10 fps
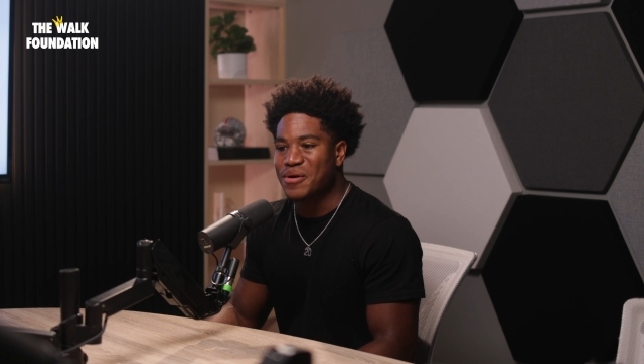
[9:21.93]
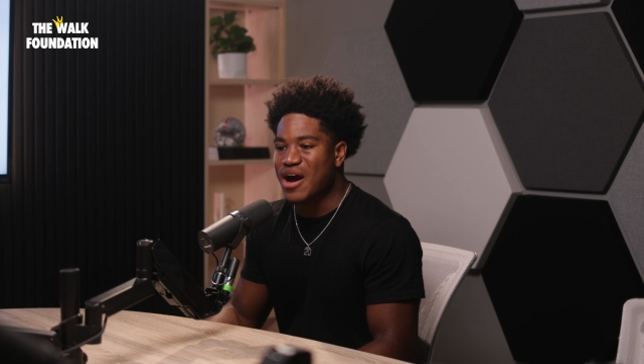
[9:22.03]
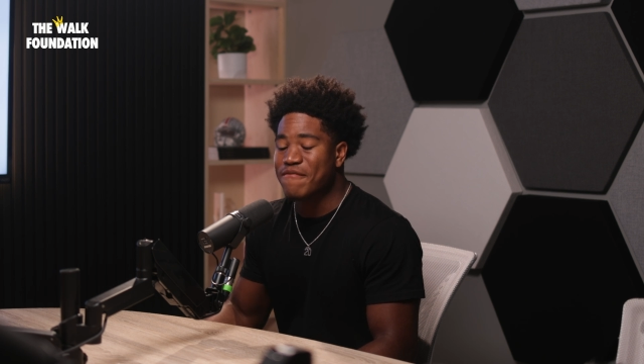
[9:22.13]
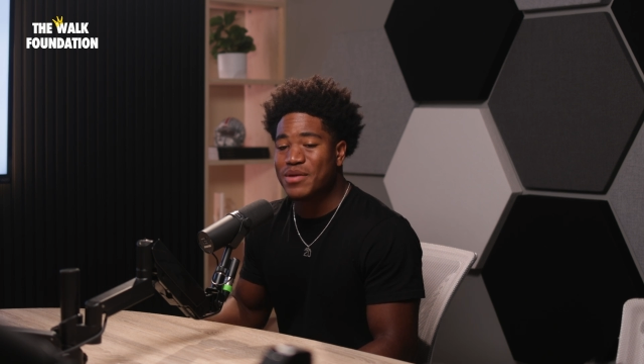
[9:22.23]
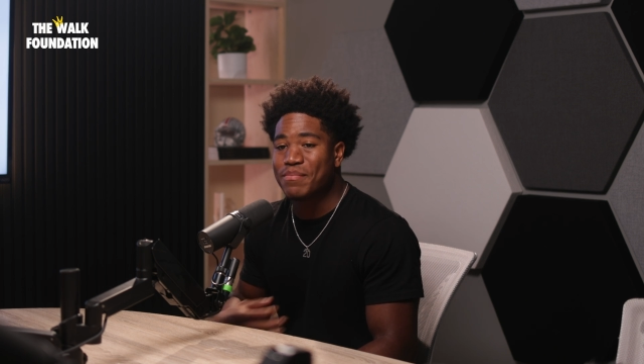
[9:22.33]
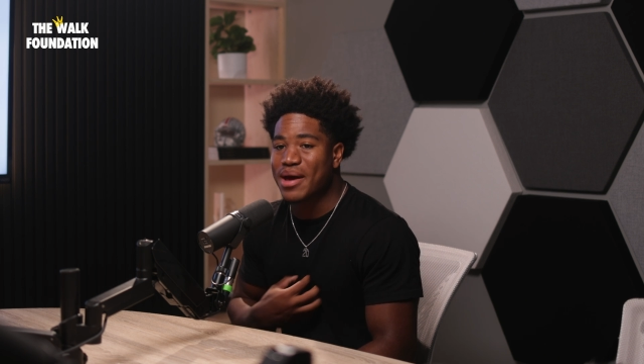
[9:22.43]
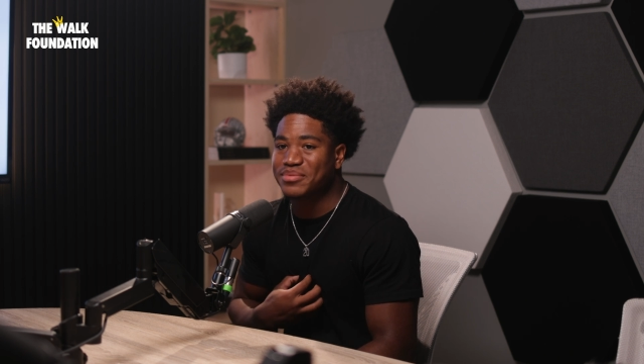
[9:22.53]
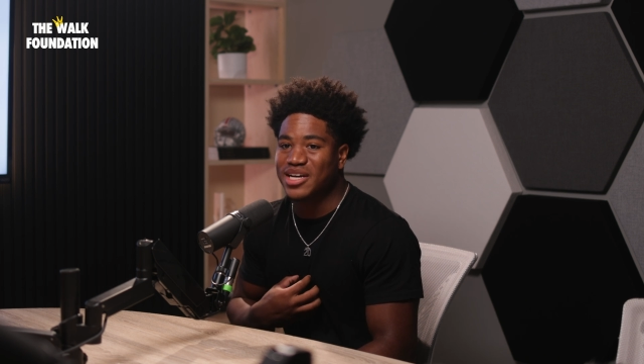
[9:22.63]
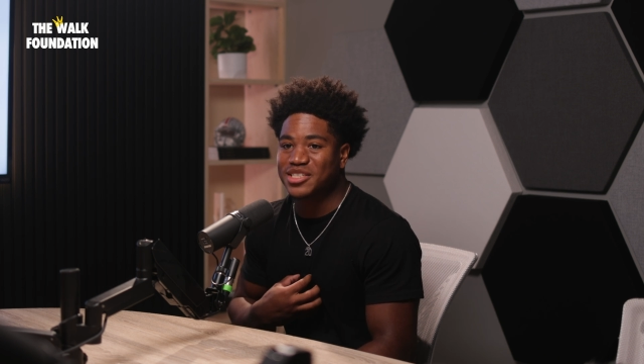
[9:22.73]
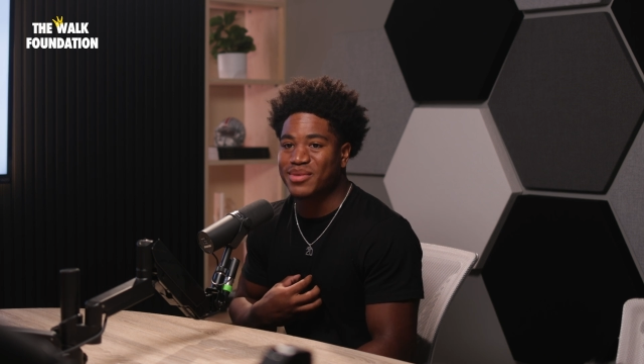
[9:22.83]
I've been
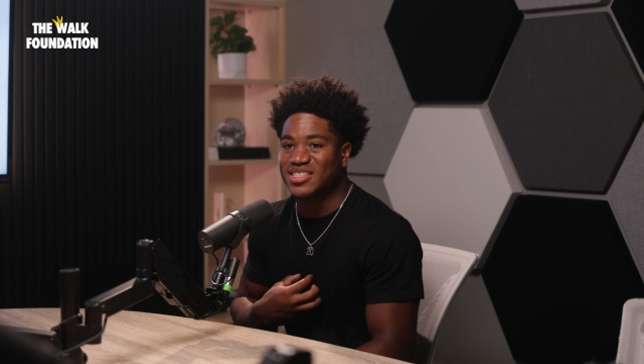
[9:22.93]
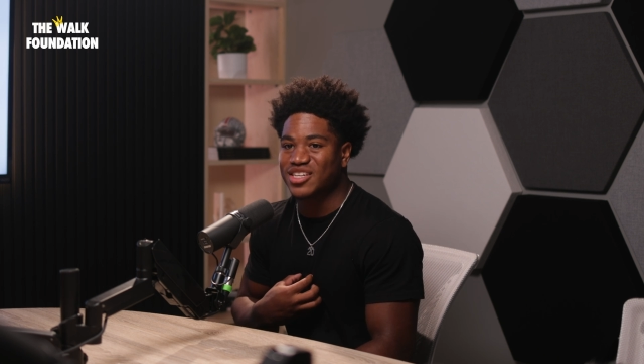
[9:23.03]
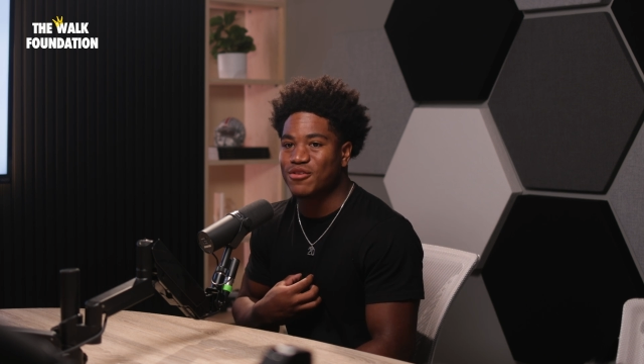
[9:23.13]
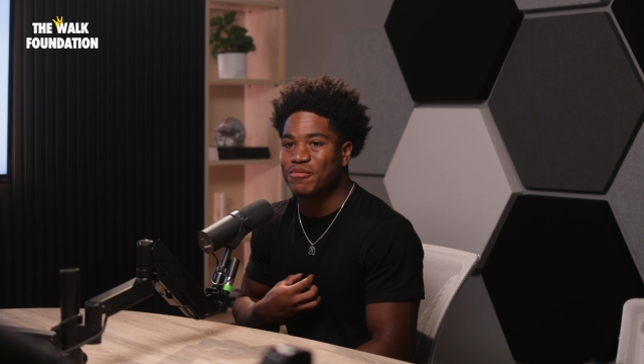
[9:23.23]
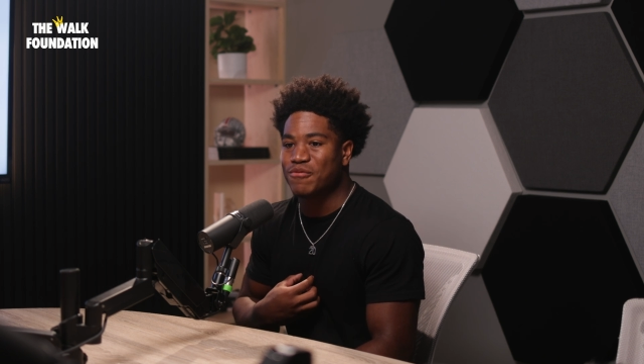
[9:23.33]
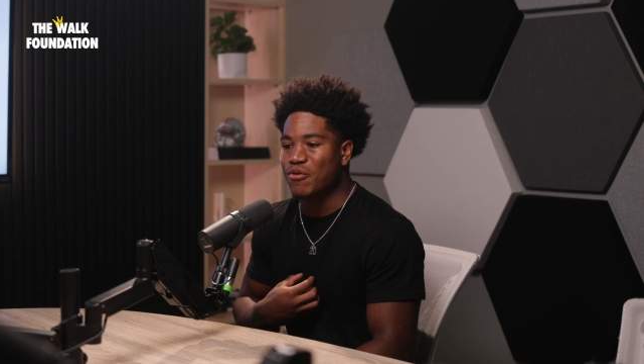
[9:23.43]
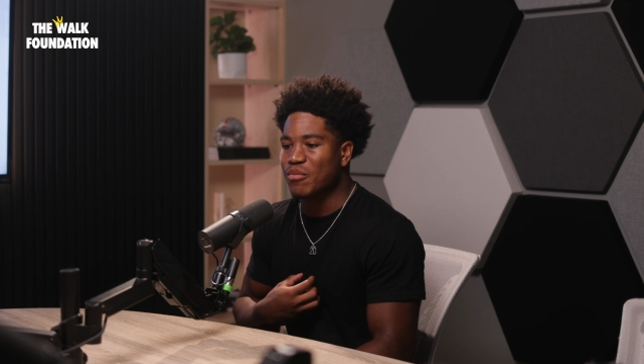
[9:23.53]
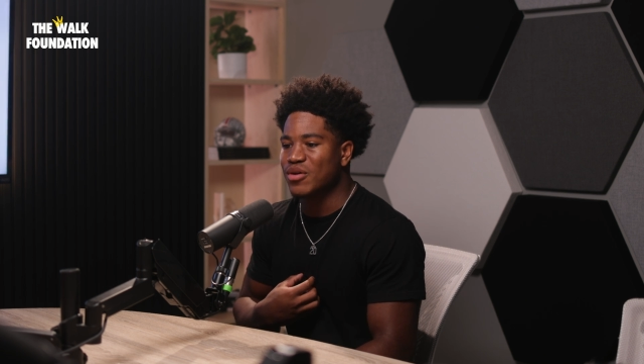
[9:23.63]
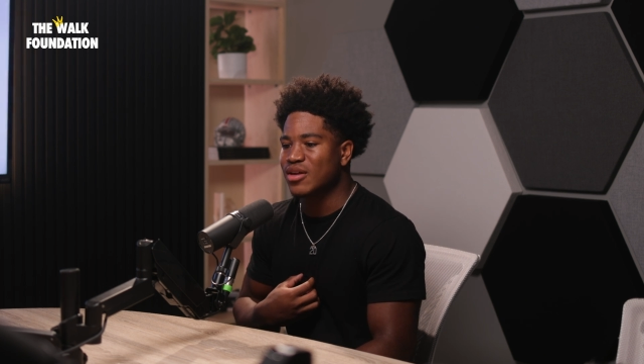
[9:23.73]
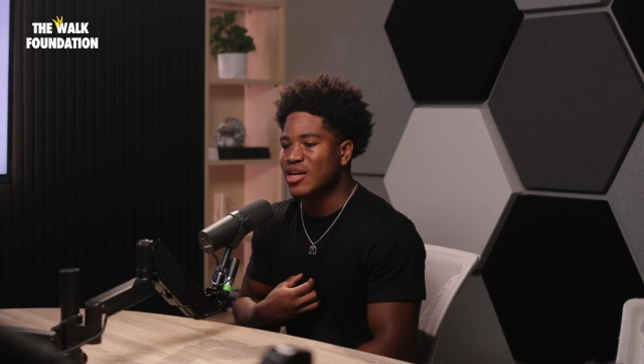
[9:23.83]
baptized myself before,
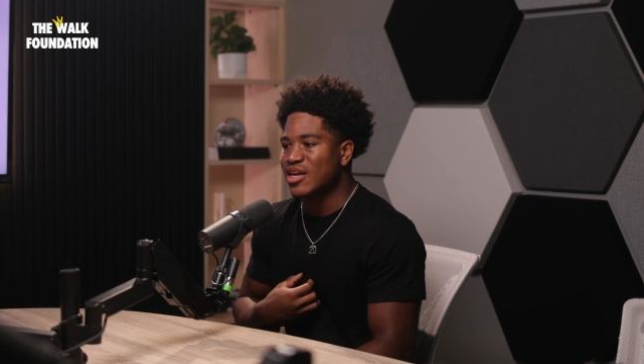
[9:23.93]
but